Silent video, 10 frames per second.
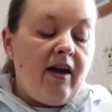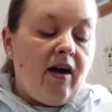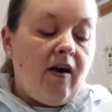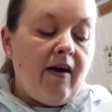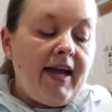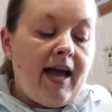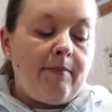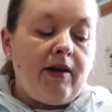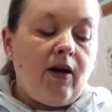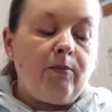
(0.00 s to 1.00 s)
I
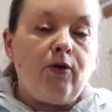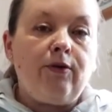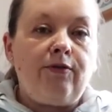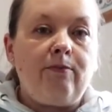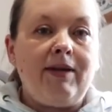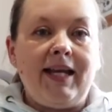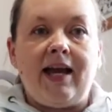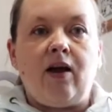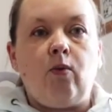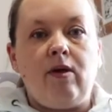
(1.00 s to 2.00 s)
am a lot more familiar
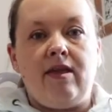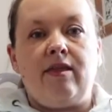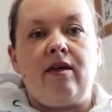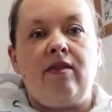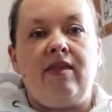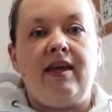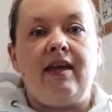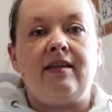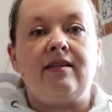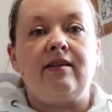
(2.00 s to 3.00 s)
with
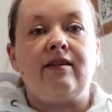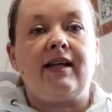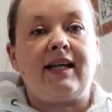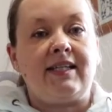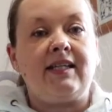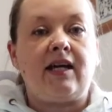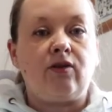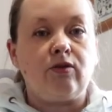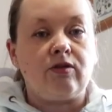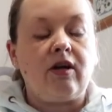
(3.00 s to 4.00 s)
the classic
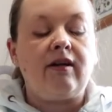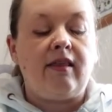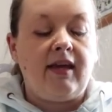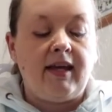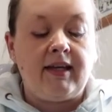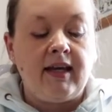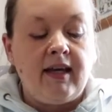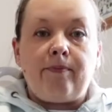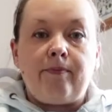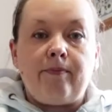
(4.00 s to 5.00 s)
decor side of thing.
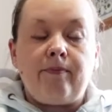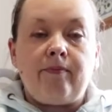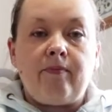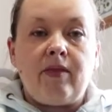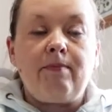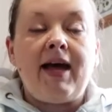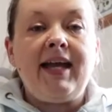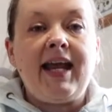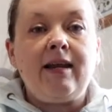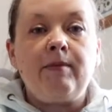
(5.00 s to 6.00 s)
The
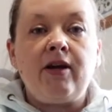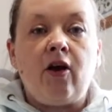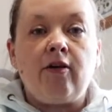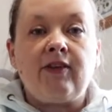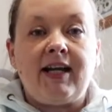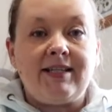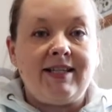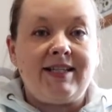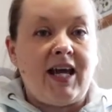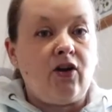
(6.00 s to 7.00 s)
main element of
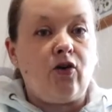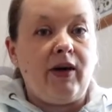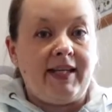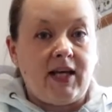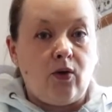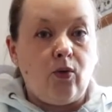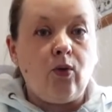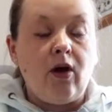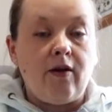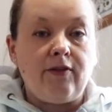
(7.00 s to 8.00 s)
classic decor is that
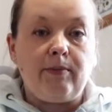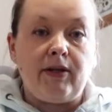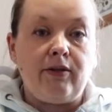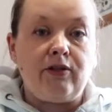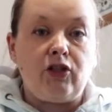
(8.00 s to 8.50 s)
all of the balloons are